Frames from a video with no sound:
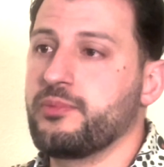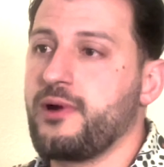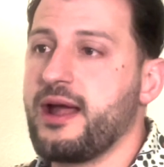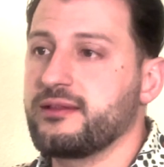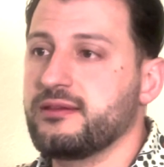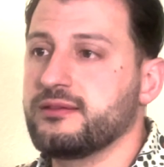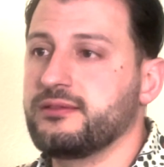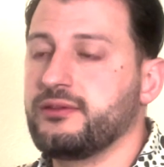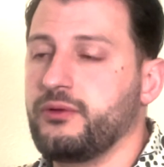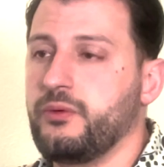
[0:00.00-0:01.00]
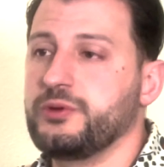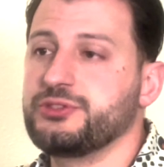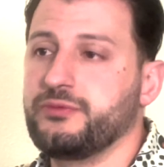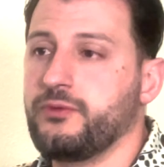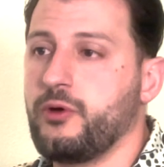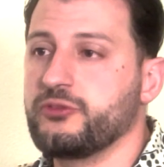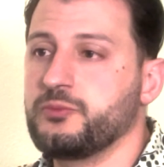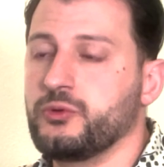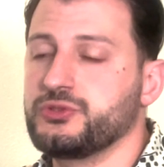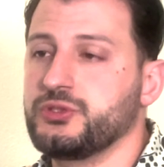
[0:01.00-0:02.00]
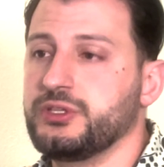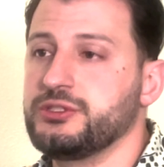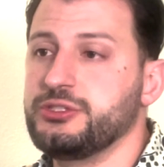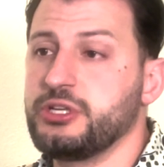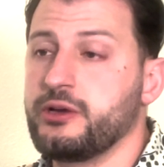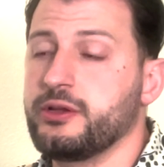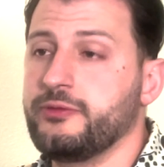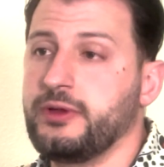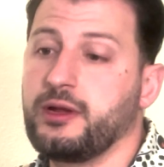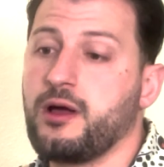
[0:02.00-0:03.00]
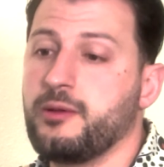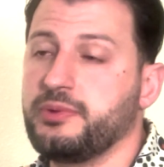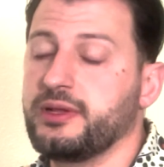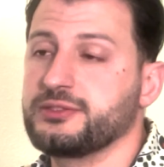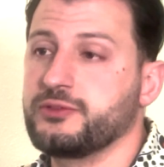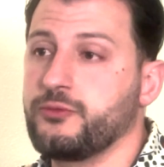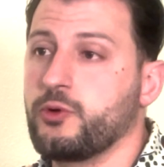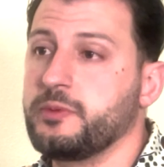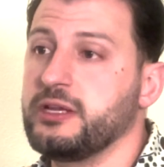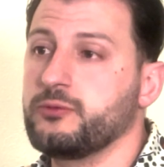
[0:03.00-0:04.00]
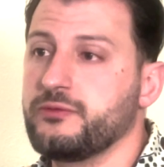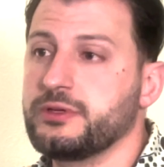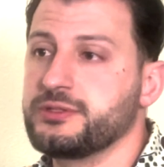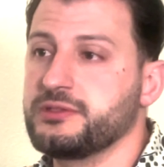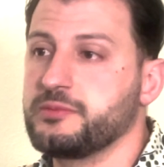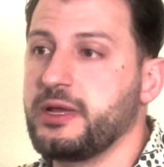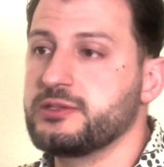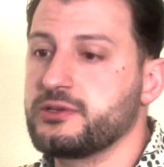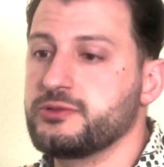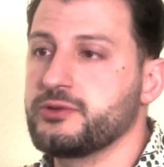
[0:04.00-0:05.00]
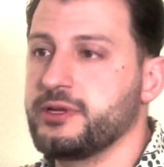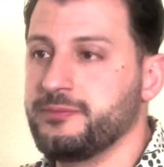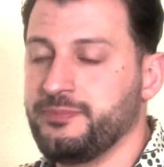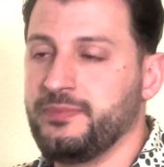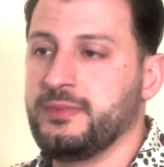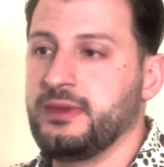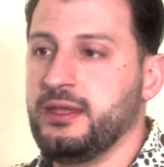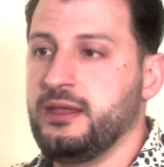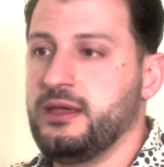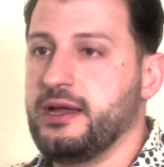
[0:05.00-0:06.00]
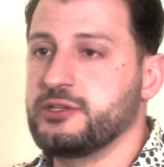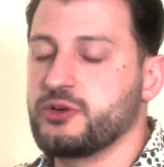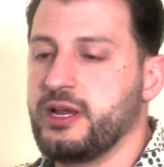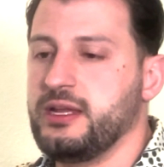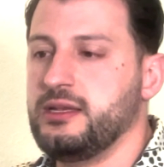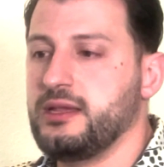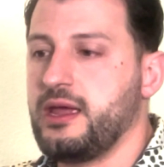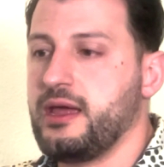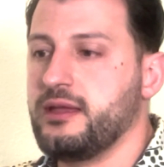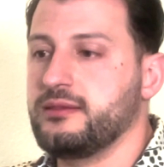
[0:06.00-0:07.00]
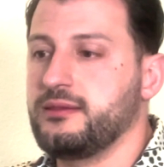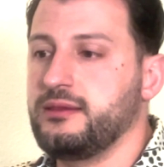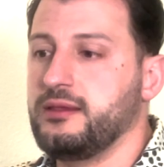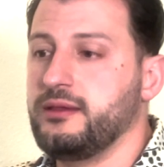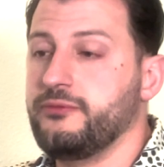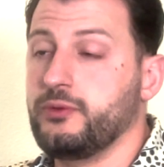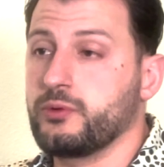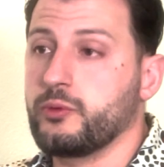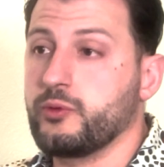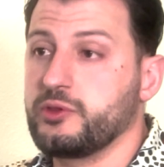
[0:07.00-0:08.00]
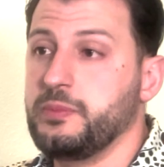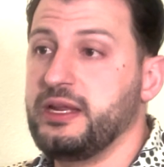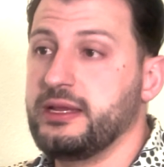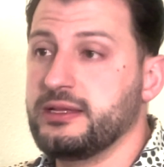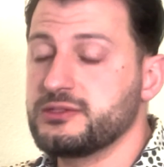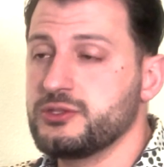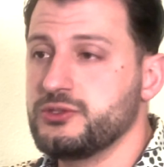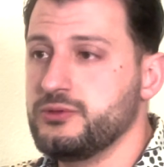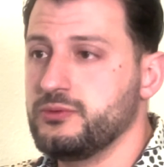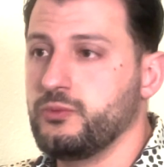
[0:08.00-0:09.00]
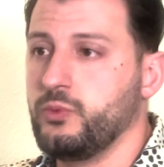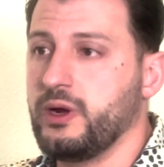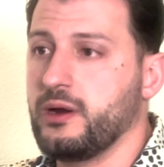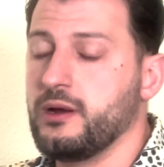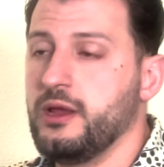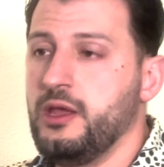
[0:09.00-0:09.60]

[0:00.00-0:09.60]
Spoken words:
practice, which involves mostly degenerative and complex deformity and revision spine surgery. I trained at the Florida Orthopedic Institute, where